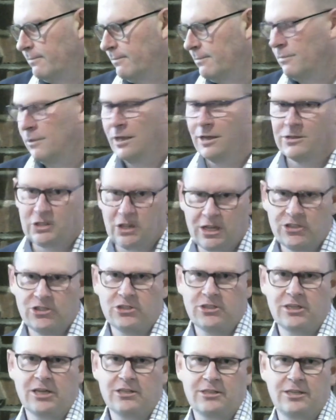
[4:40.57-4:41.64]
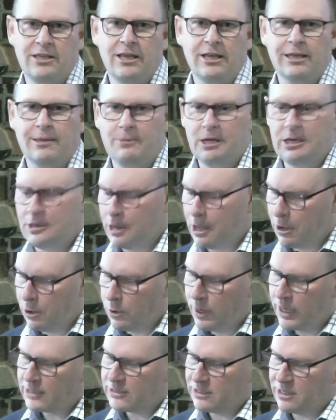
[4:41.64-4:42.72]
It teaches us that there can be no
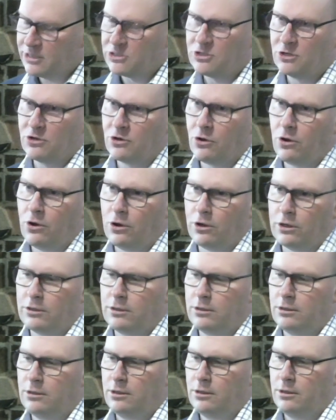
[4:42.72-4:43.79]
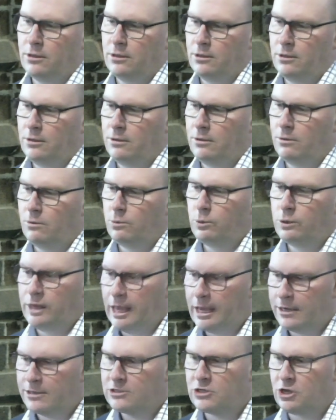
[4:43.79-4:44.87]
access to God
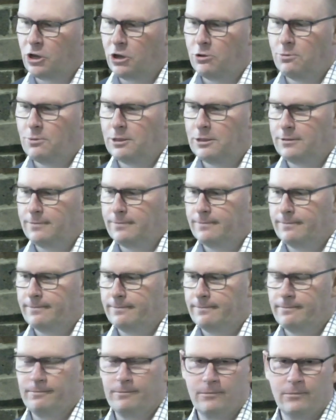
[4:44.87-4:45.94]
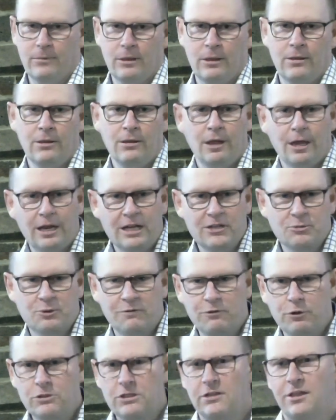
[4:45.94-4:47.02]
without atonement. And as we've
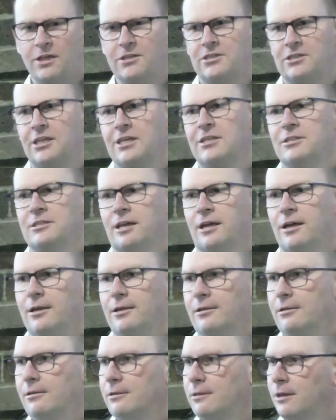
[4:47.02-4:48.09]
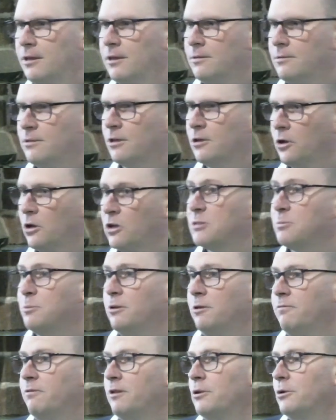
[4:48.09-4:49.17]
looked at these things, the gospel
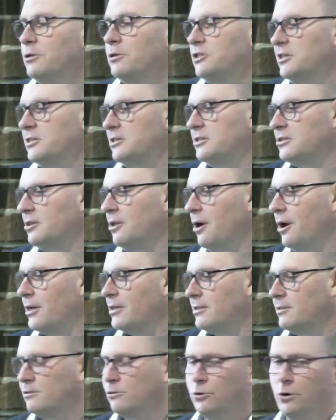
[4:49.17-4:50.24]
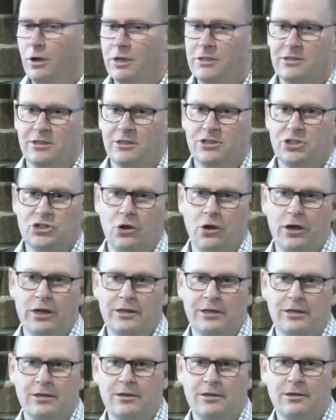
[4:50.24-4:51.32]
of the Lord Jesus Christ has shined
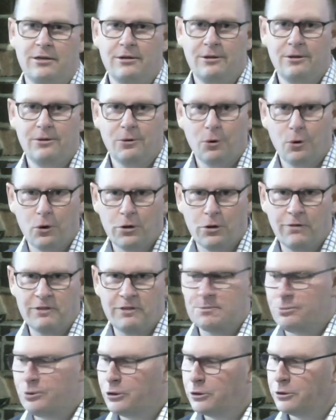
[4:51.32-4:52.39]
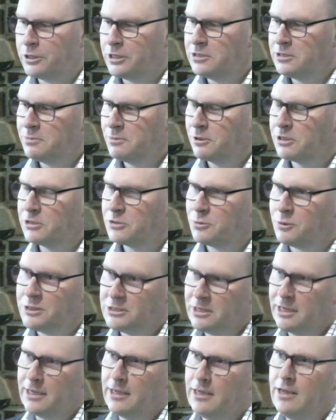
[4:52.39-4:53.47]
in all of its brilliance, because we
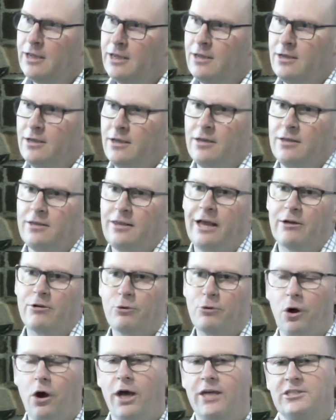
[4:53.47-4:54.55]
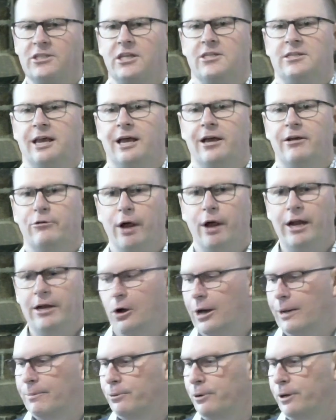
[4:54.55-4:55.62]
see that Christ, who's our great
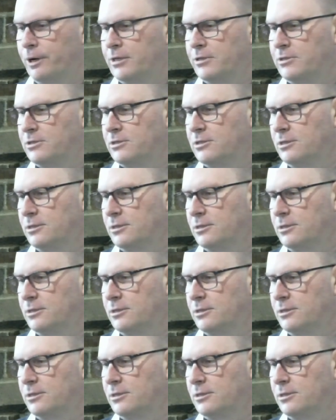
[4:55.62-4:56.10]
high priest,